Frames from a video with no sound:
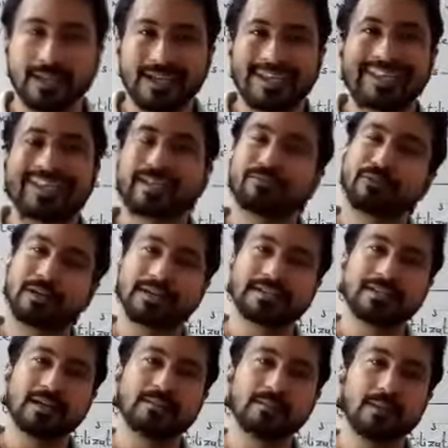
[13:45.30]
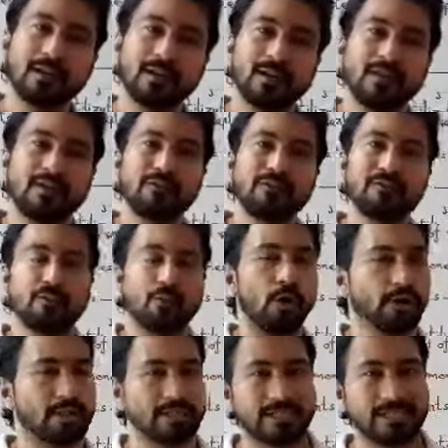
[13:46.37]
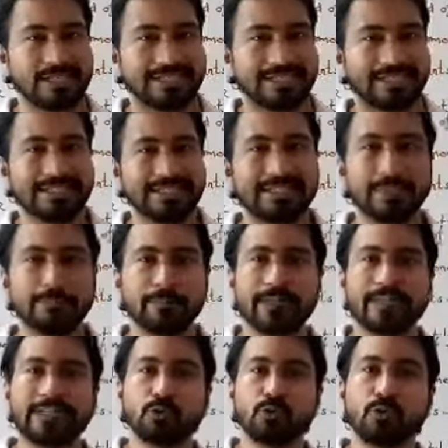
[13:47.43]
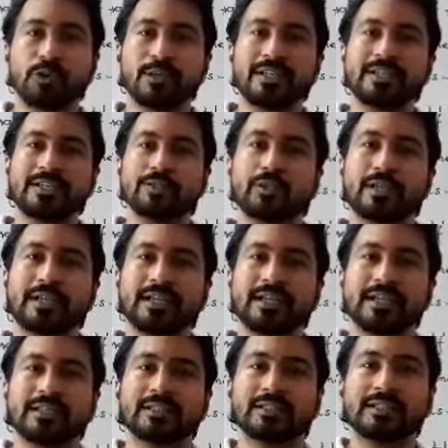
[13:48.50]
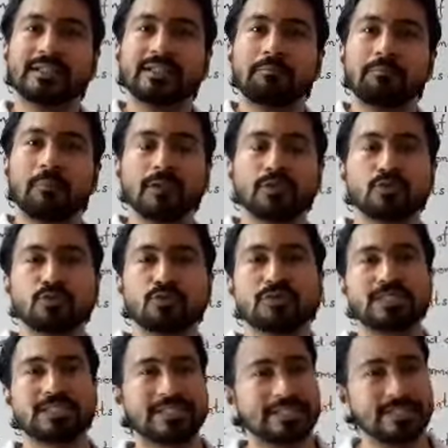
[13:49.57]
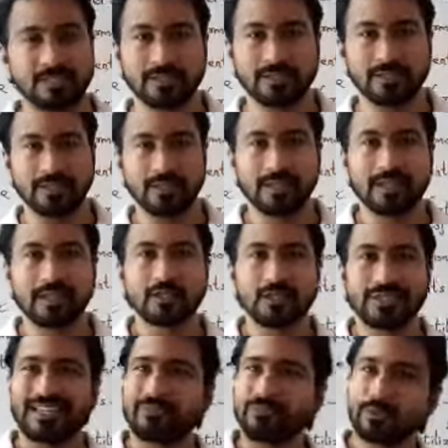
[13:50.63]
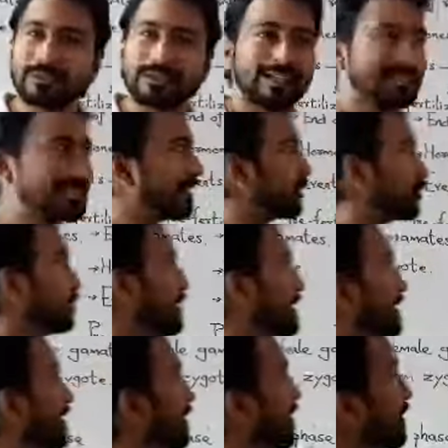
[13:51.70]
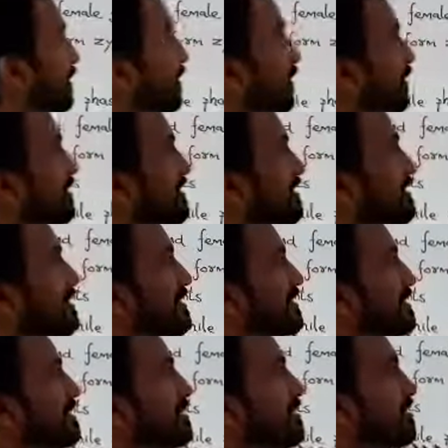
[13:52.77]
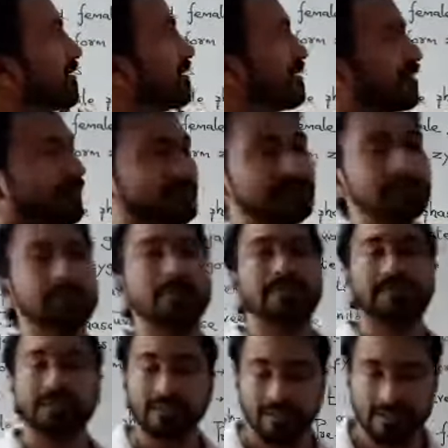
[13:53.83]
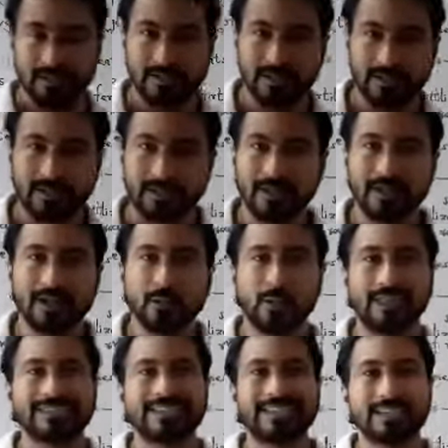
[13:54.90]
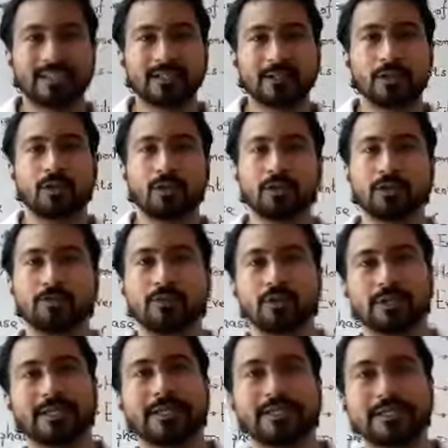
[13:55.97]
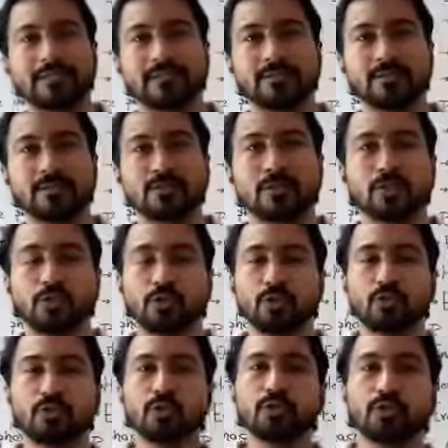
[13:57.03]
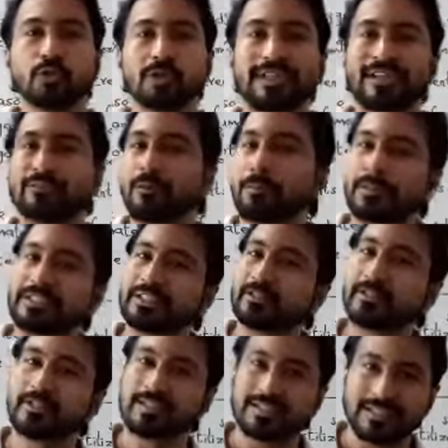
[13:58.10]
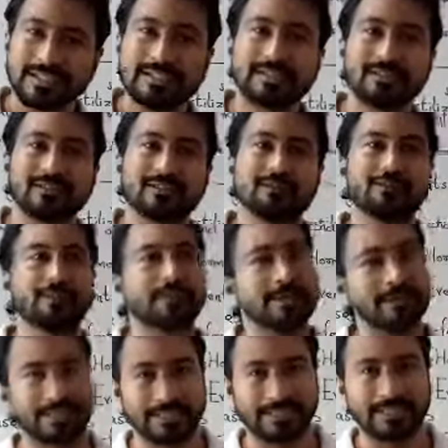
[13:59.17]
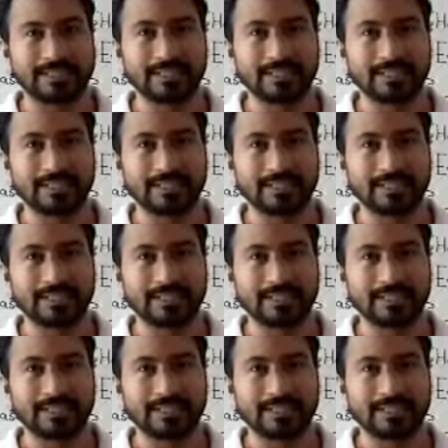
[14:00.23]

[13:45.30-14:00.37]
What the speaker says: Like for example, frogs. They breed only during the monsoon season. So therefore they are said to be the seasonal breeders. While there are a lot of organisms who do not have a particular season of breeding.